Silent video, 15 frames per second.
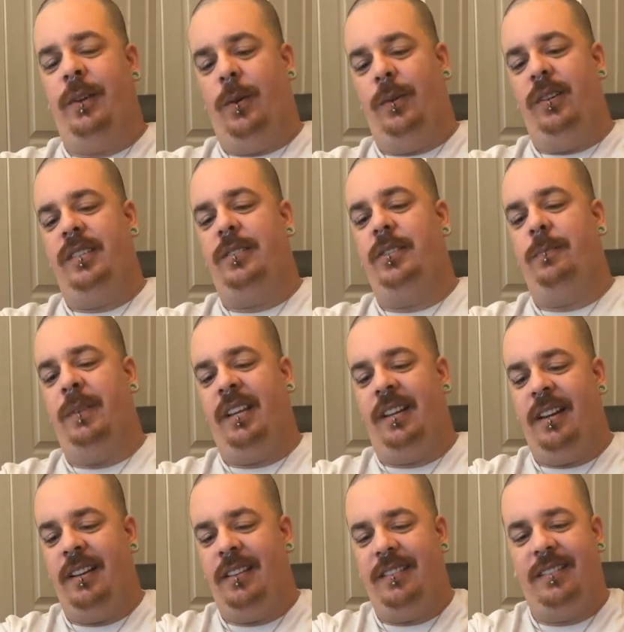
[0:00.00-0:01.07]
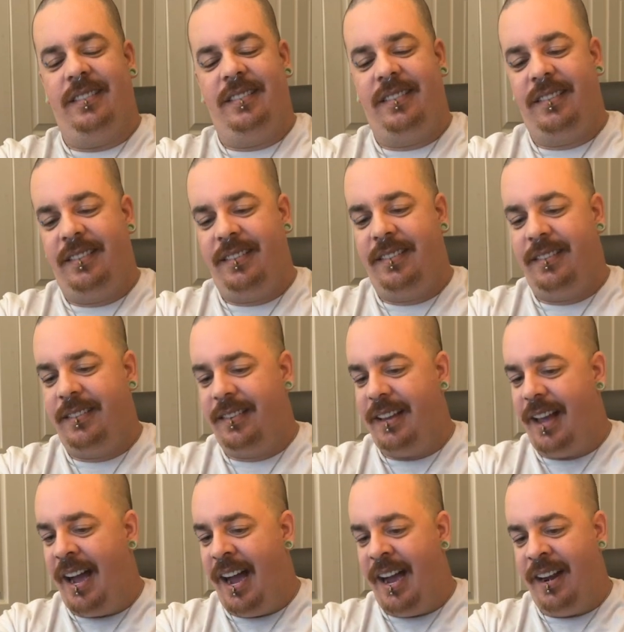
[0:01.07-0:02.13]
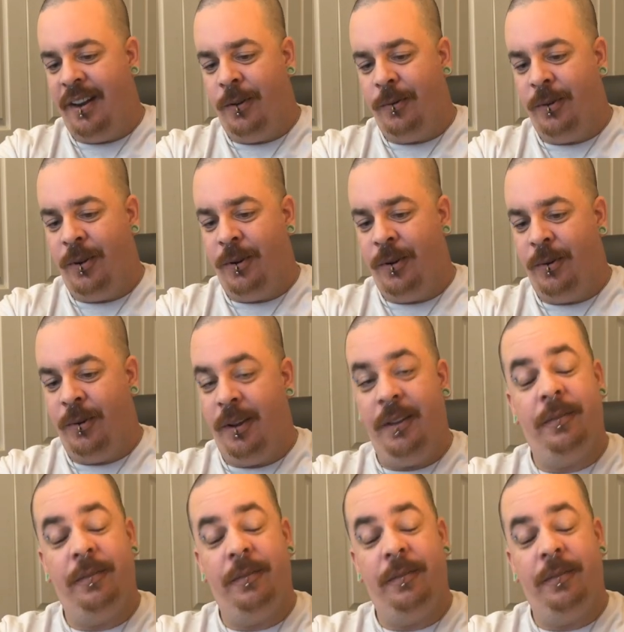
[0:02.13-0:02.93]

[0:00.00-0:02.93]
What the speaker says: doors because I don't know,